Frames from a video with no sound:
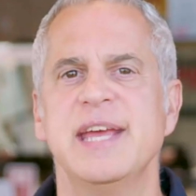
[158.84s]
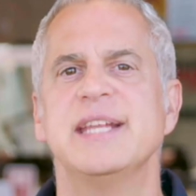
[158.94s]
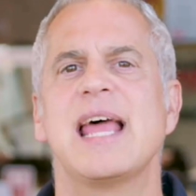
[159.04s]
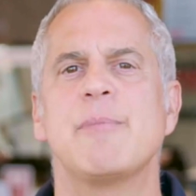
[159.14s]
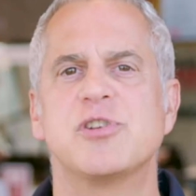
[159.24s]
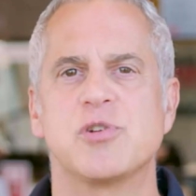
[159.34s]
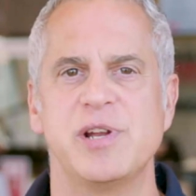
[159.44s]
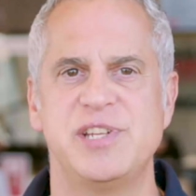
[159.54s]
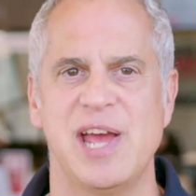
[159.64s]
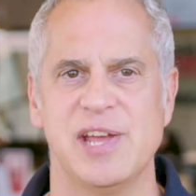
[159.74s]
In
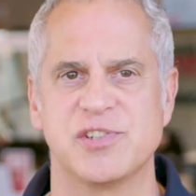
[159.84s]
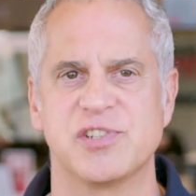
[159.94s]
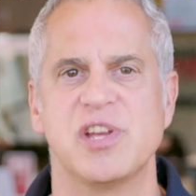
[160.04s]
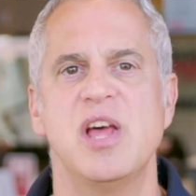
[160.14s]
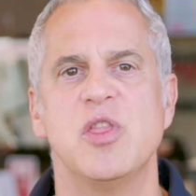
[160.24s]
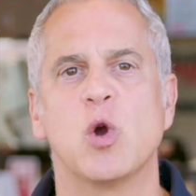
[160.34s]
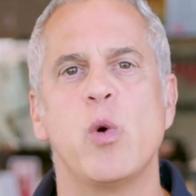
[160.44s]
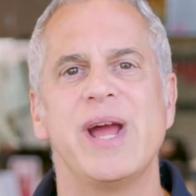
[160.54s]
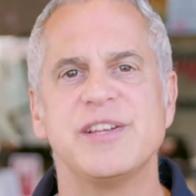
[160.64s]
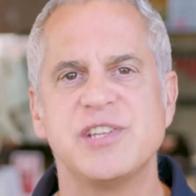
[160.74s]
laboratory tests, the
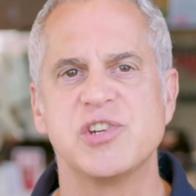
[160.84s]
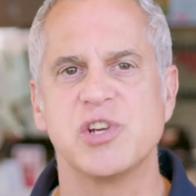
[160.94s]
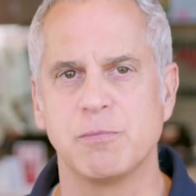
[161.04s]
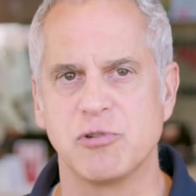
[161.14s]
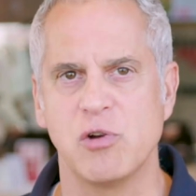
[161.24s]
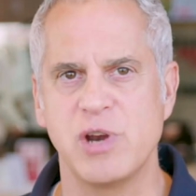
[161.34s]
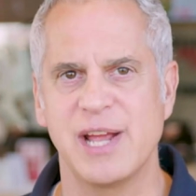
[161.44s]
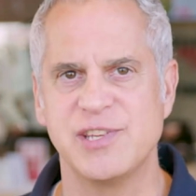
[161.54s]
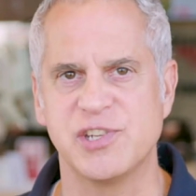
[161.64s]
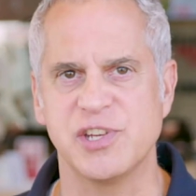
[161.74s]
Quail Digital
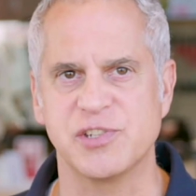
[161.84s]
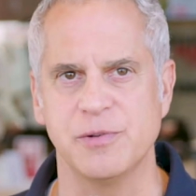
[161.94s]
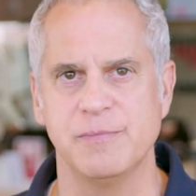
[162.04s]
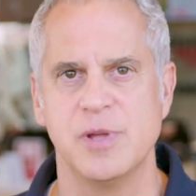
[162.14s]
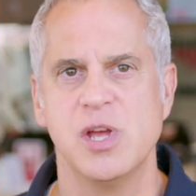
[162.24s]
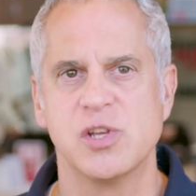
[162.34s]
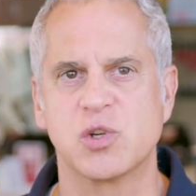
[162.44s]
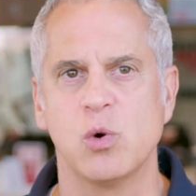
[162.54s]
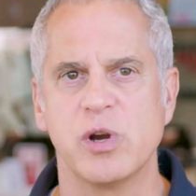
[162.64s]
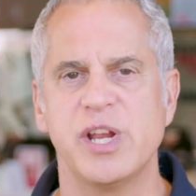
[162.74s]
Pro9 system
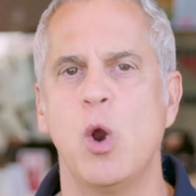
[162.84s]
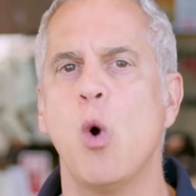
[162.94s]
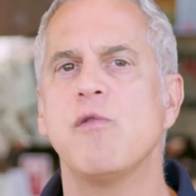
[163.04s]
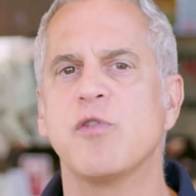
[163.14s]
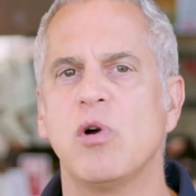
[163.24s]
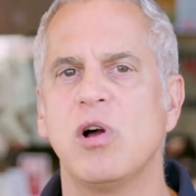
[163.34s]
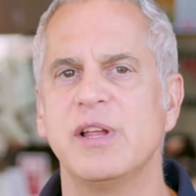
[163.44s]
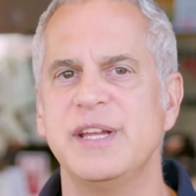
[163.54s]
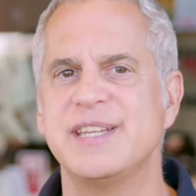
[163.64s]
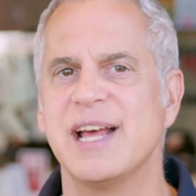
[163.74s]
scored an
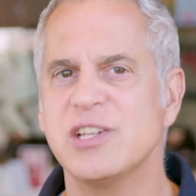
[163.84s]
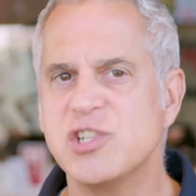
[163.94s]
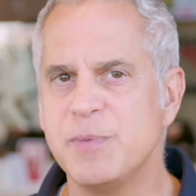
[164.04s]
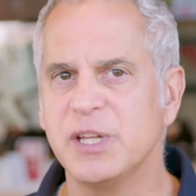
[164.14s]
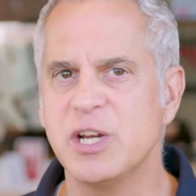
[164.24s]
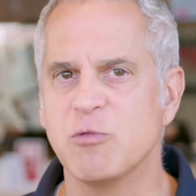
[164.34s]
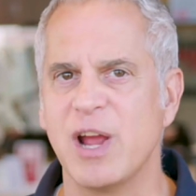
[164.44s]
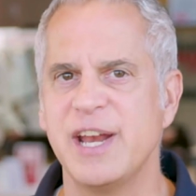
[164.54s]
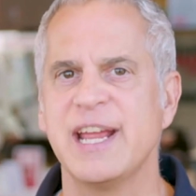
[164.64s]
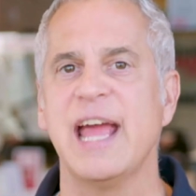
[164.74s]
overall intelligibility
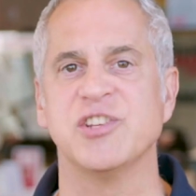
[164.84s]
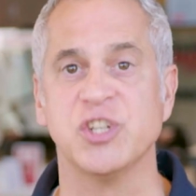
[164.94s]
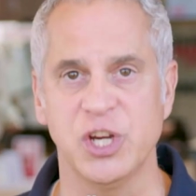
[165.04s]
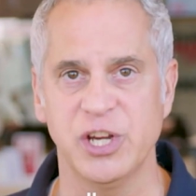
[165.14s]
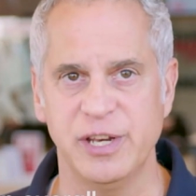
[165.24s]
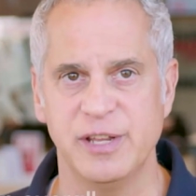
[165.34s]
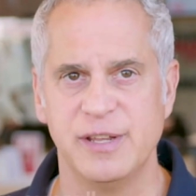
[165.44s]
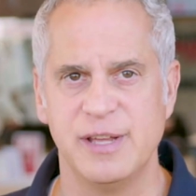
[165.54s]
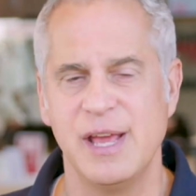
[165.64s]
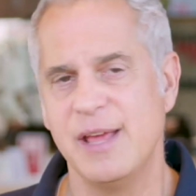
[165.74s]
rating as good.
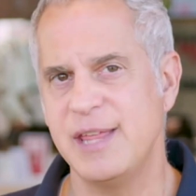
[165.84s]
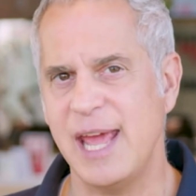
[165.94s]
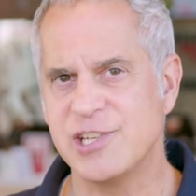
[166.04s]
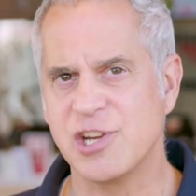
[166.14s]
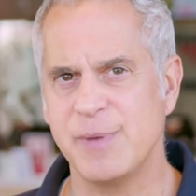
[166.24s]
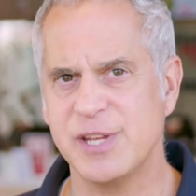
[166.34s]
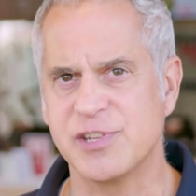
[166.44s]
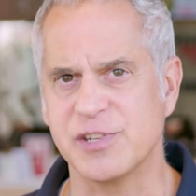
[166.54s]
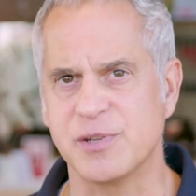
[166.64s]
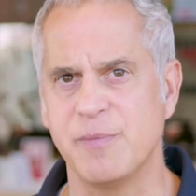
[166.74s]
The HME
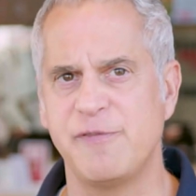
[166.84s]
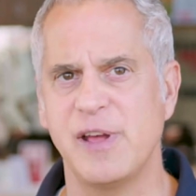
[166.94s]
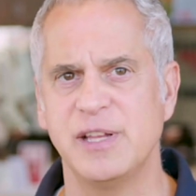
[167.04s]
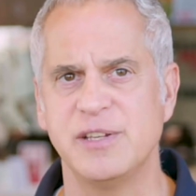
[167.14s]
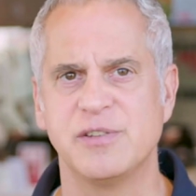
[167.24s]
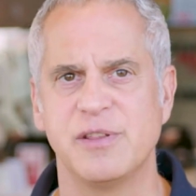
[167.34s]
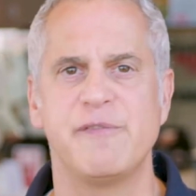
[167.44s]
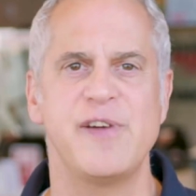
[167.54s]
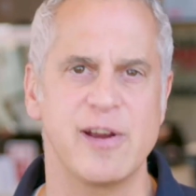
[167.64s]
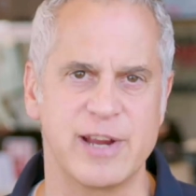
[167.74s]
system fell into the
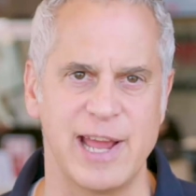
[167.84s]
fair